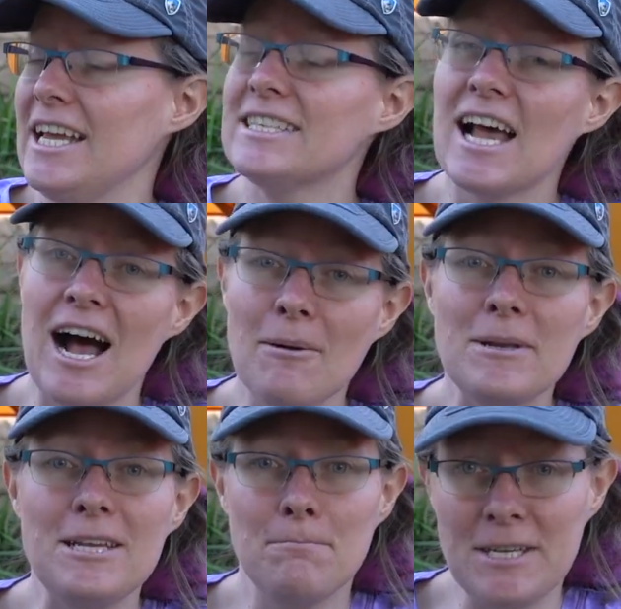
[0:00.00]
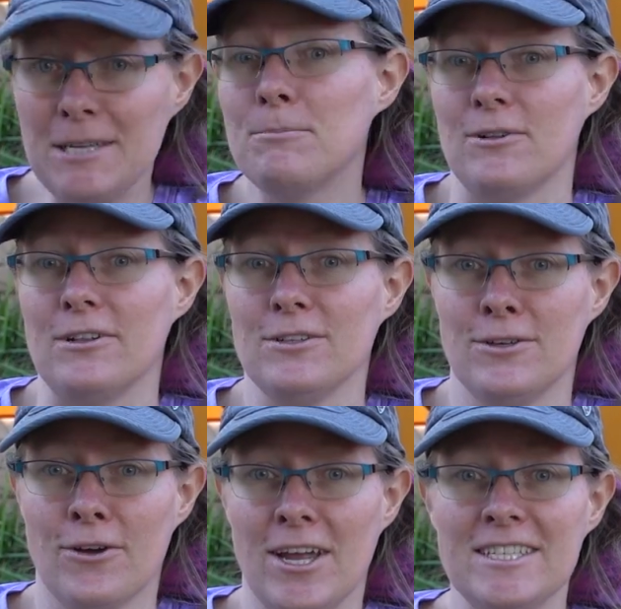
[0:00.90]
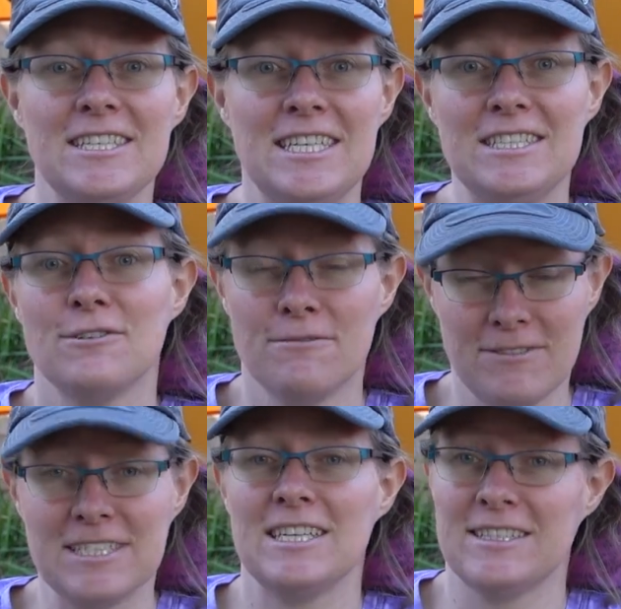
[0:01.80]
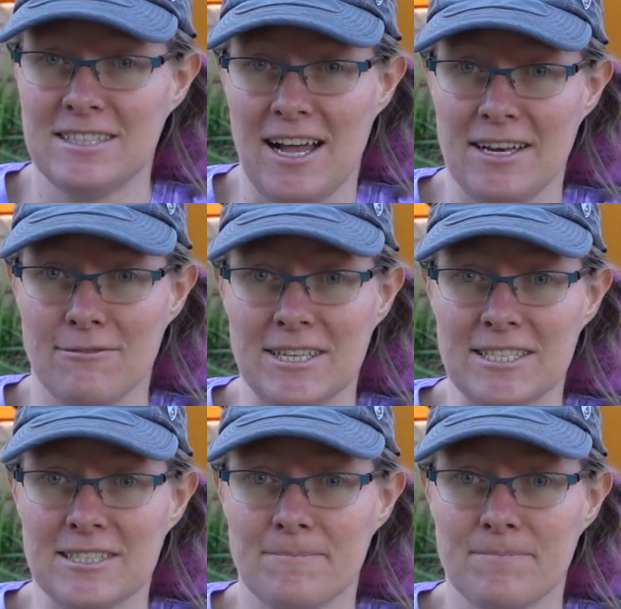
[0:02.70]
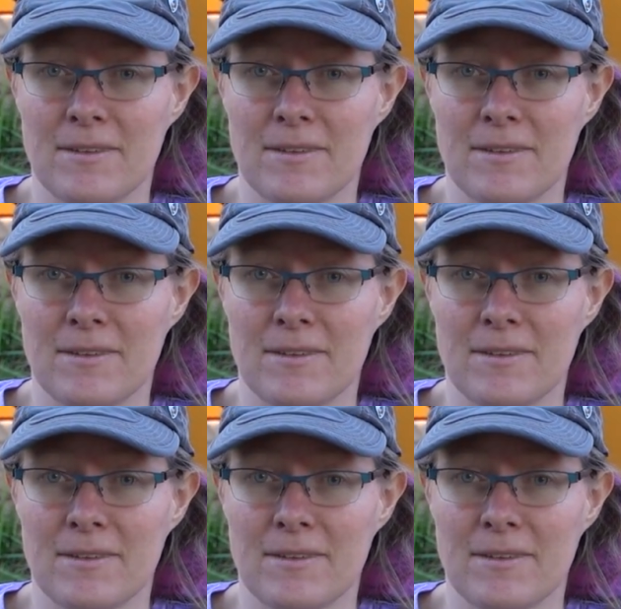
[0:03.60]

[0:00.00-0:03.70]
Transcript: is how many people you're going to need to fit inside of it.